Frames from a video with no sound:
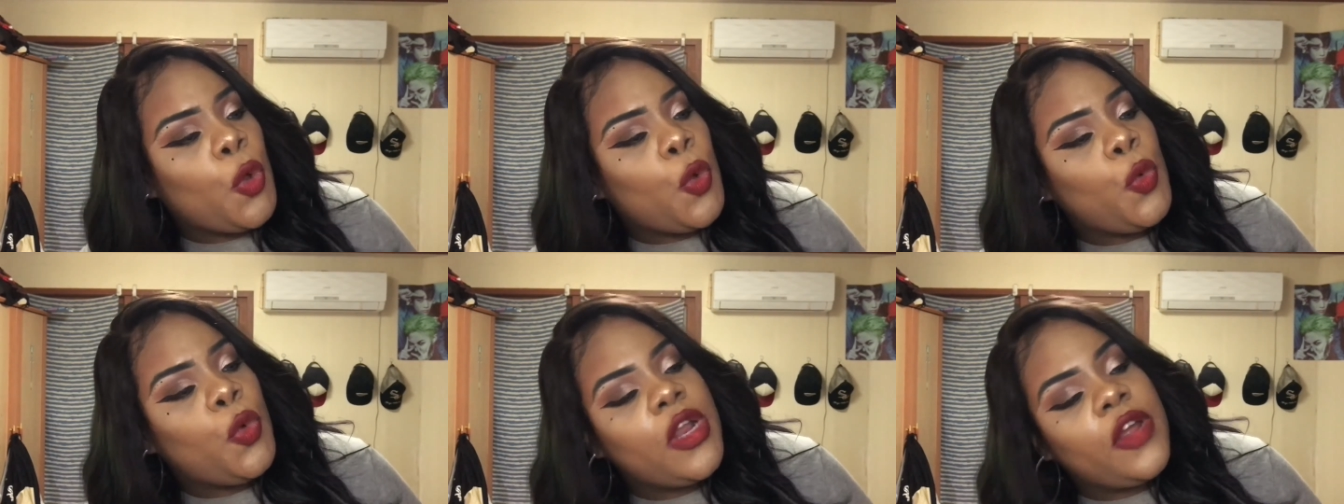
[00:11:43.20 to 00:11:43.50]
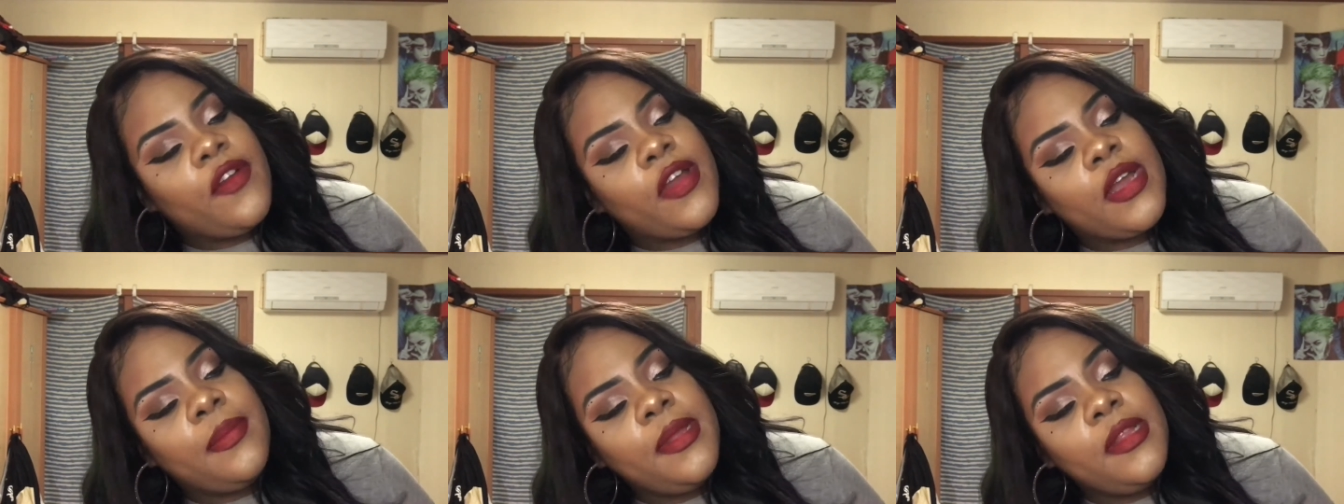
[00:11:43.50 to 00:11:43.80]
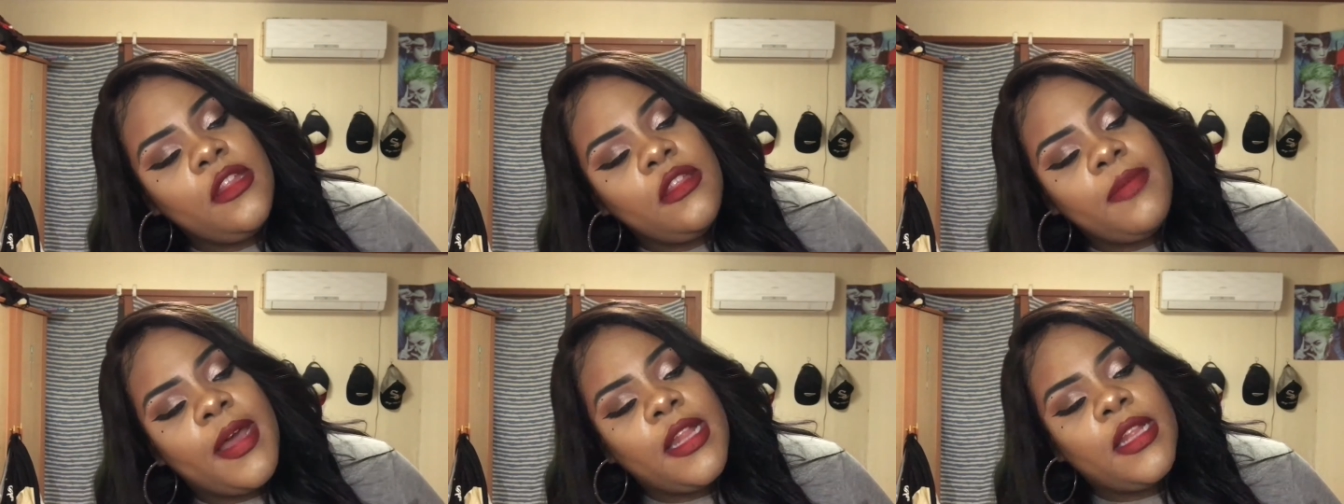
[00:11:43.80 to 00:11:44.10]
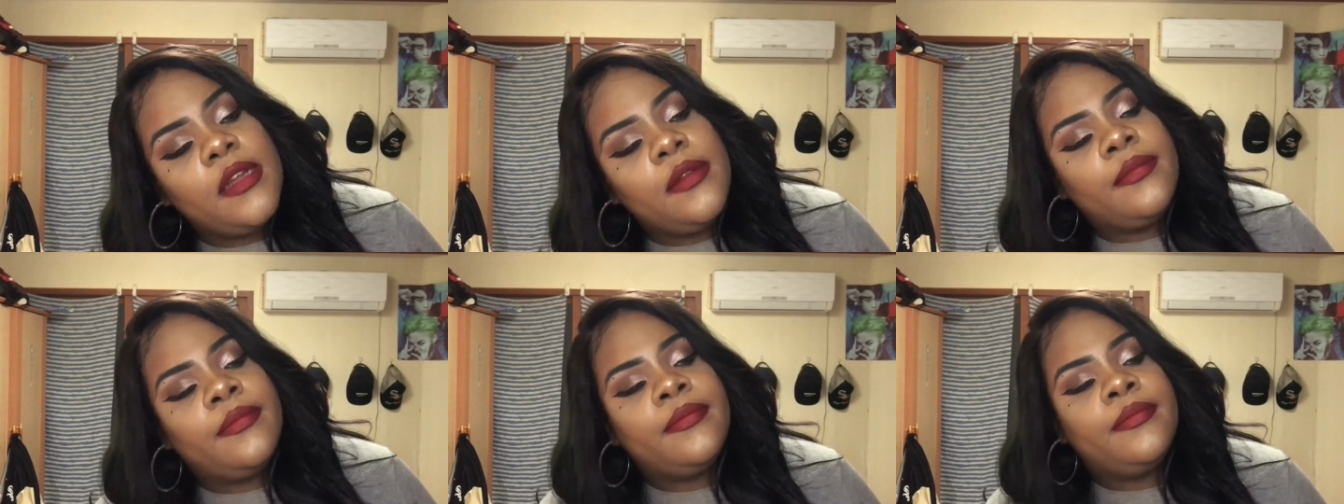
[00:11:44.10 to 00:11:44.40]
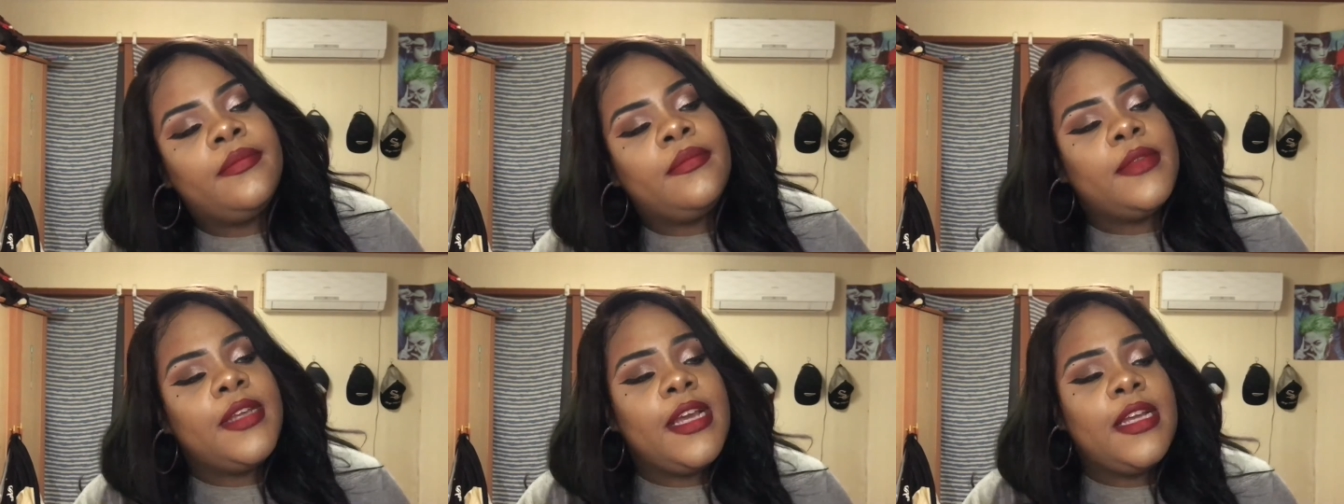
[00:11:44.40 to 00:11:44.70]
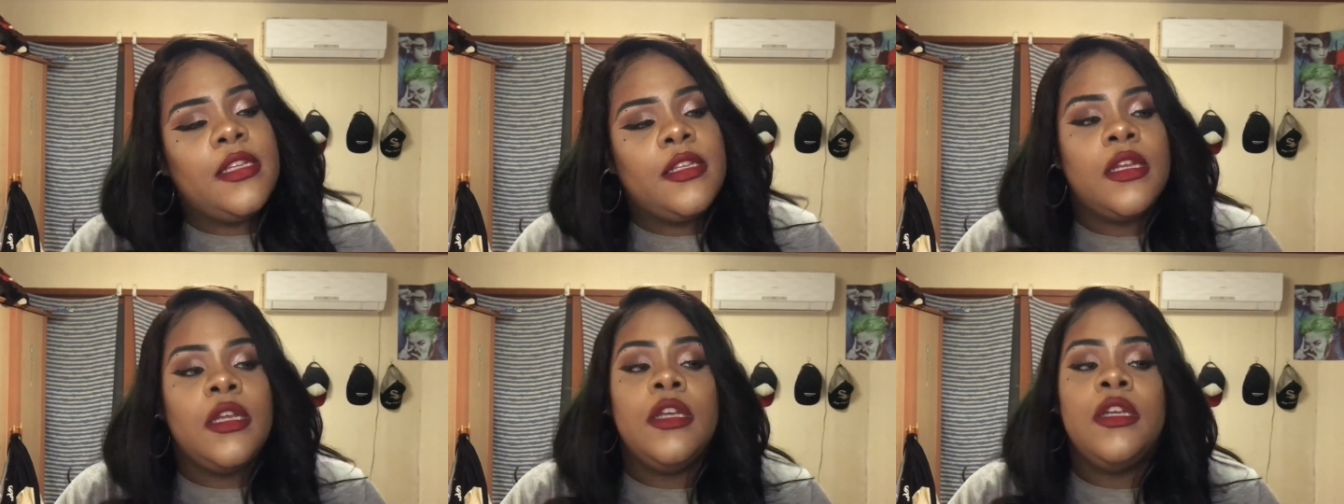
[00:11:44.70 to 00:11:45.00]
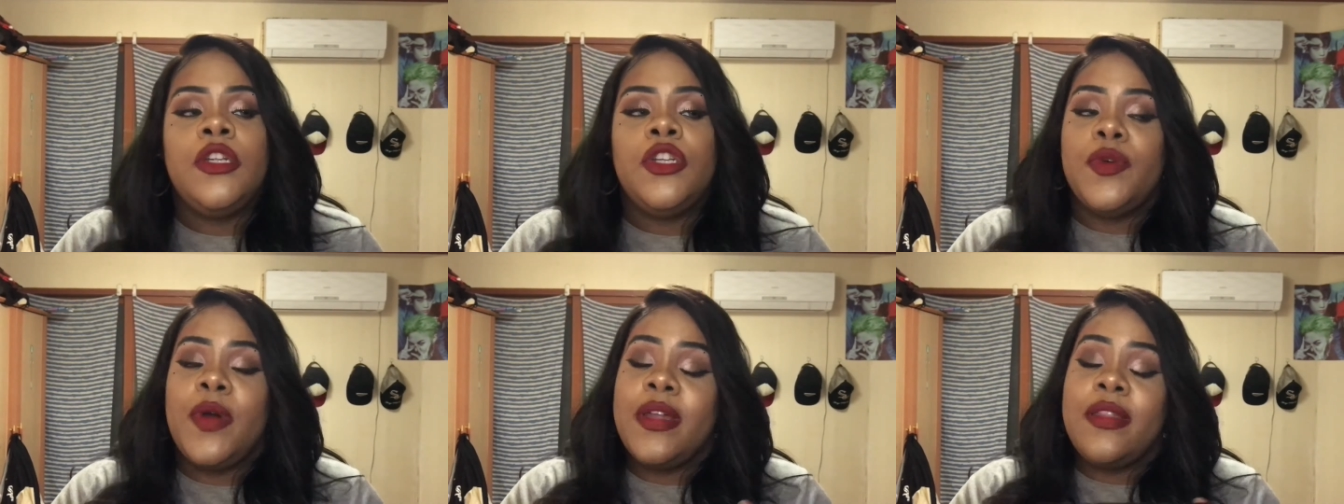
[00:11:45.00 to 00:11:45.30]
Would I recommend this palette? Yes.
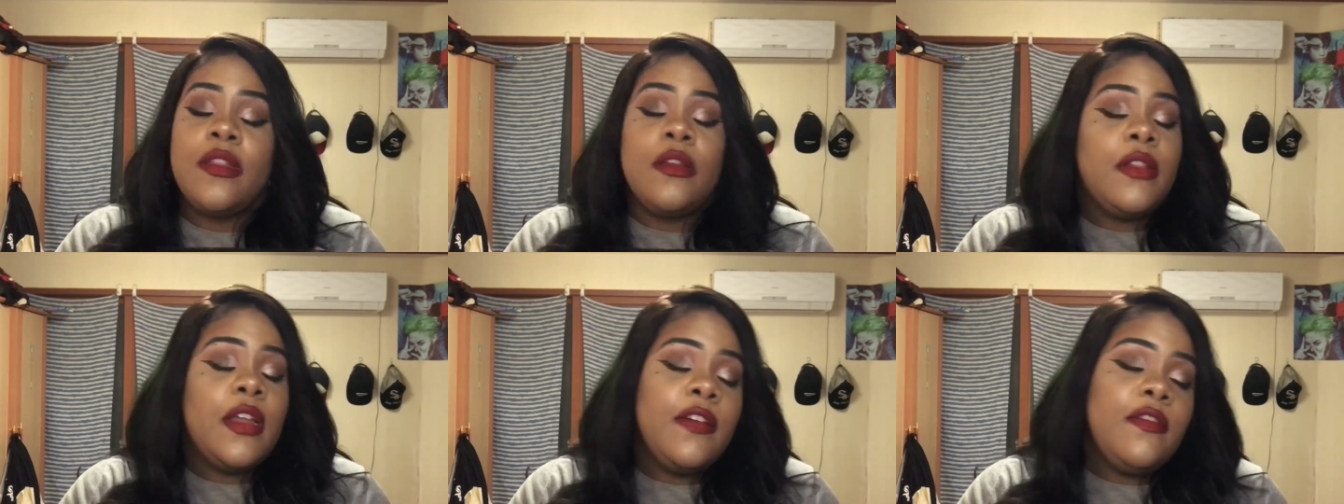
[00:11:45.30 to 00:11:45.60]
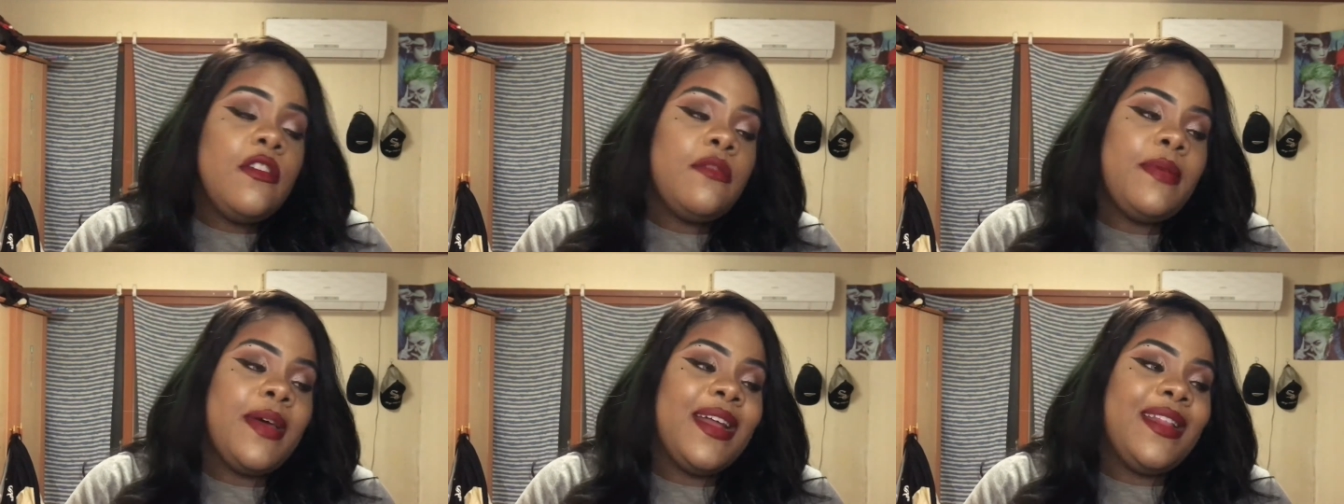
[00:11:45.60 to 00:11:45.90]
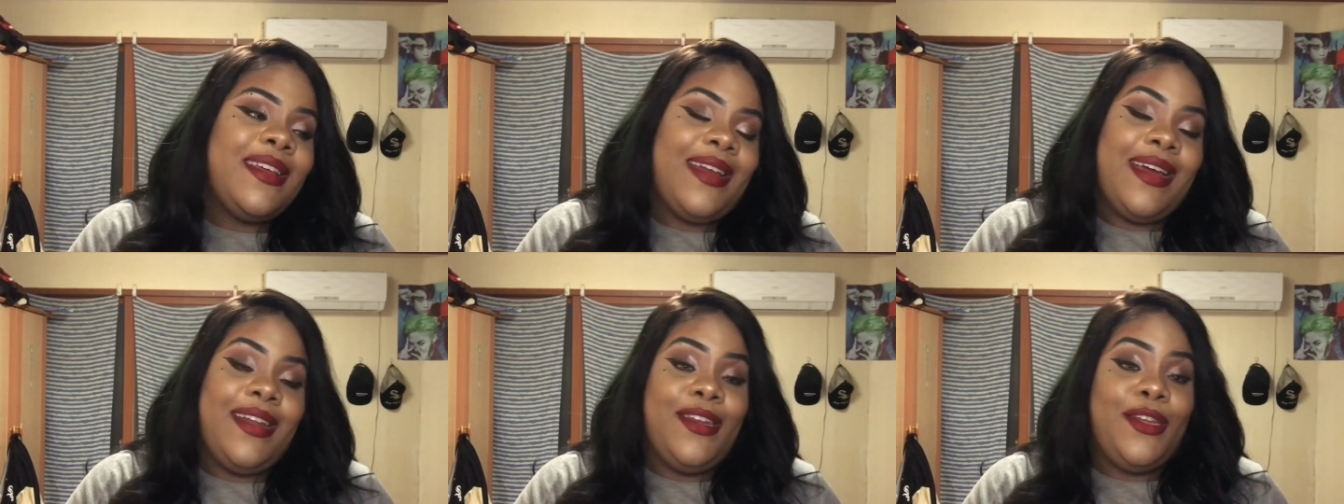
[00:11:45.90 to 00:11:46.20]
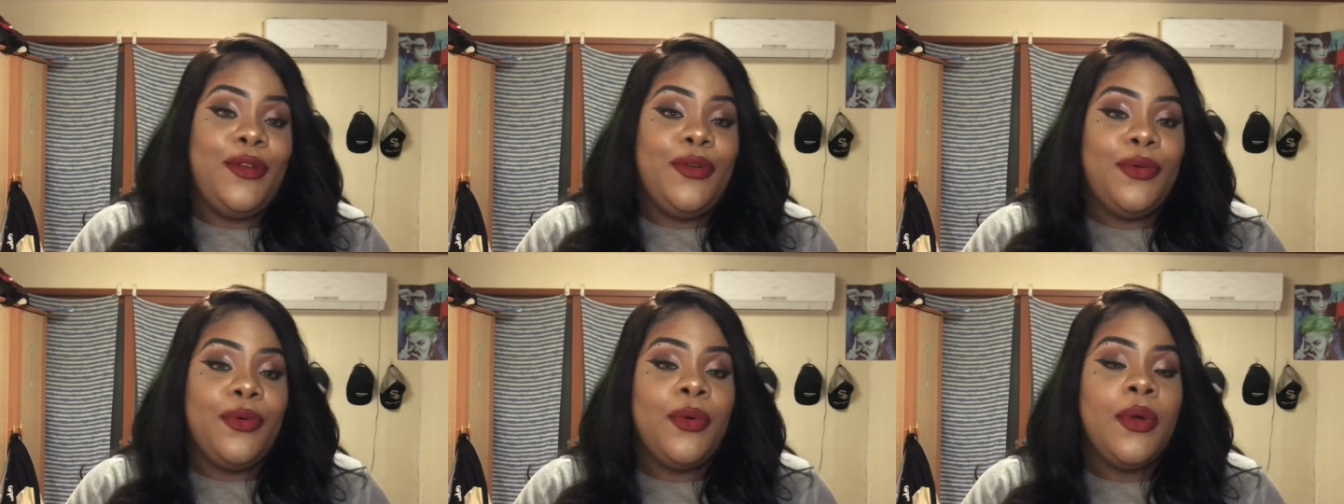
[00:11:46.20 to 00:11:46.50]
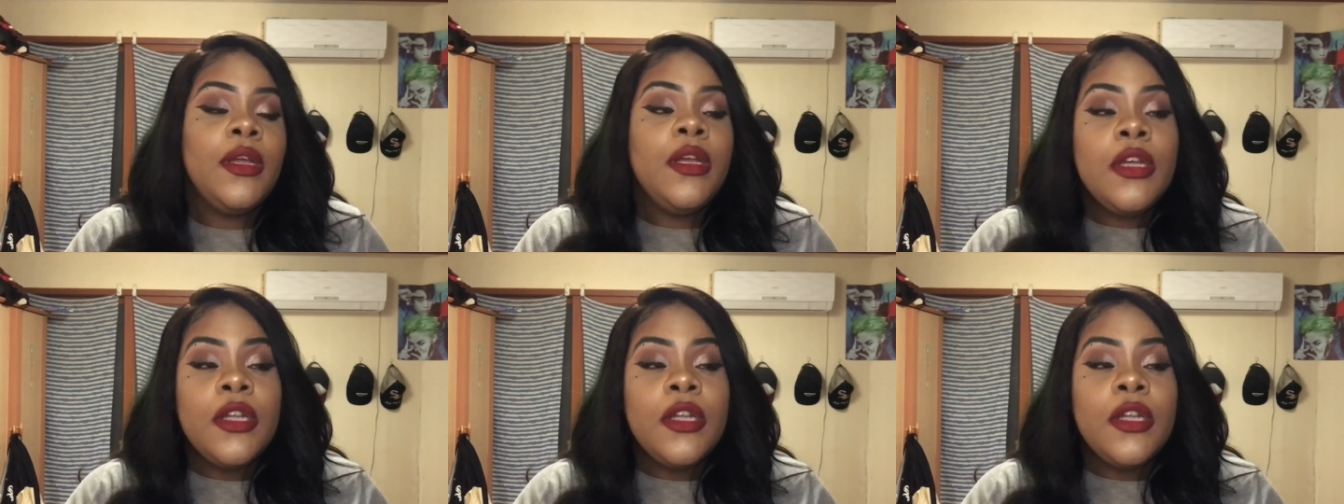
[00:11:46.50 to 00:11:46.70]
Do I still love this palette? I do.